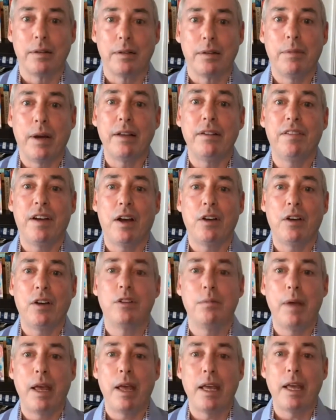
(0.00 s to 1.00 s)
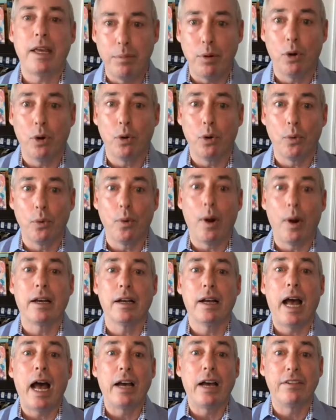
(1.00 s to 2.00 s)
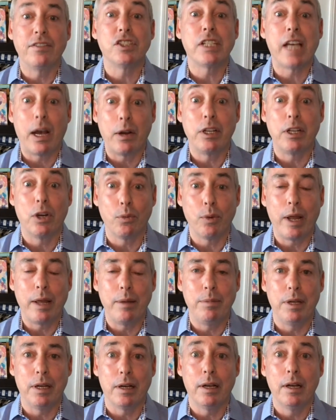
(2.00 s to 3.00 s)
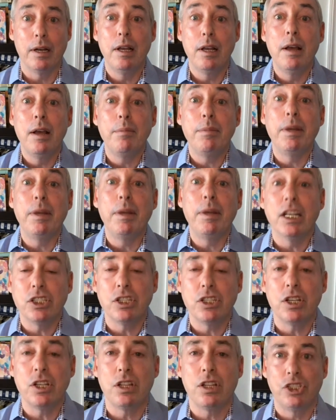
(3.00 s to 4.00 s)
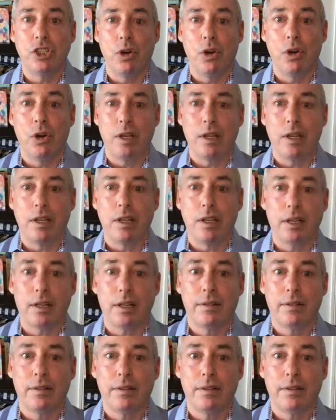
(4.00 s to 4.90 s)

Biden vowed to make a pariah out of Saudi Arabia because of the Khashoggi killing.